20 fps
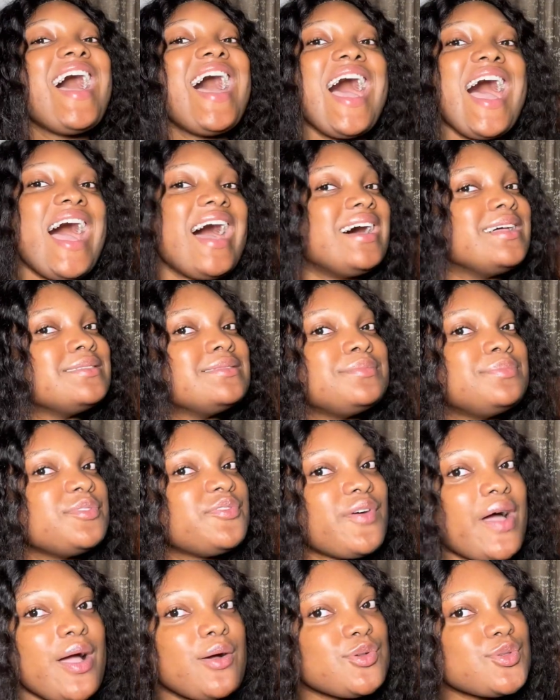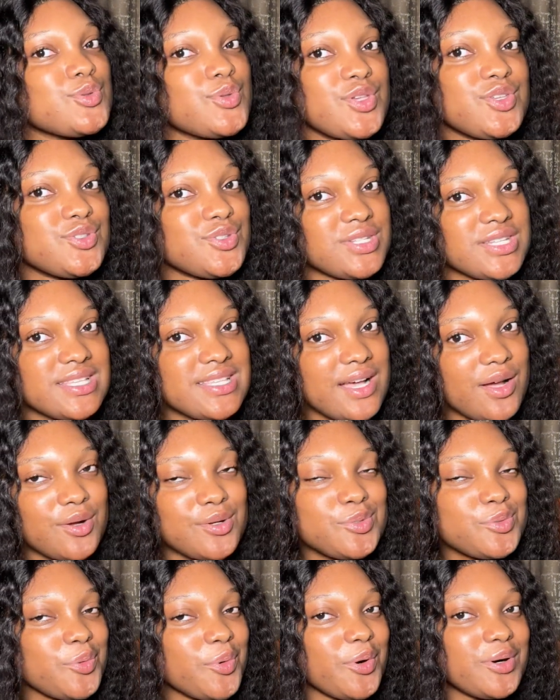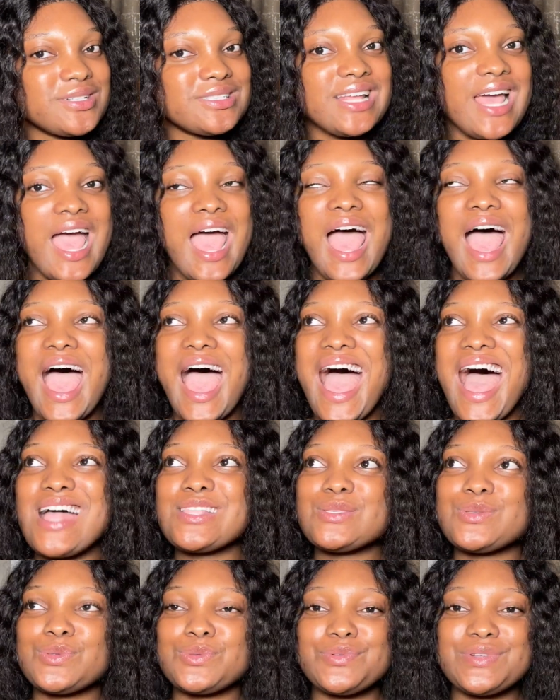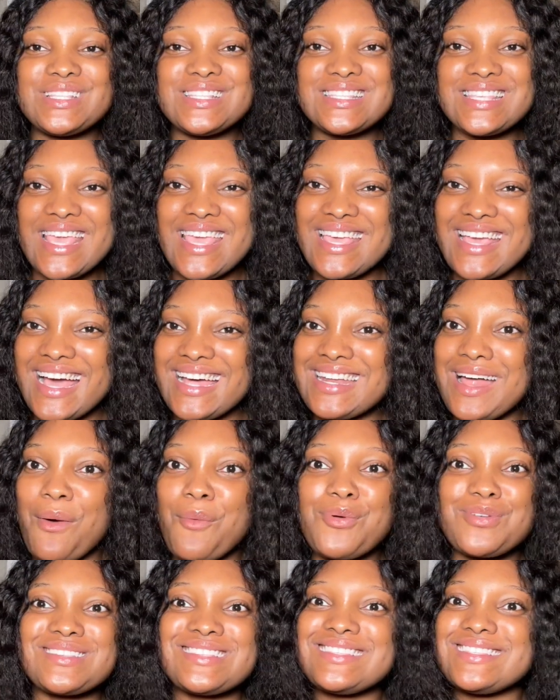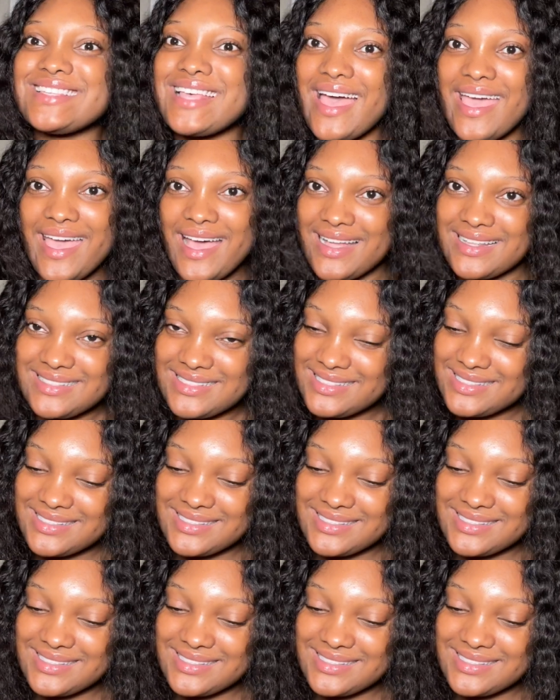And before I could switch to the second one, I had to retake, and I was tired.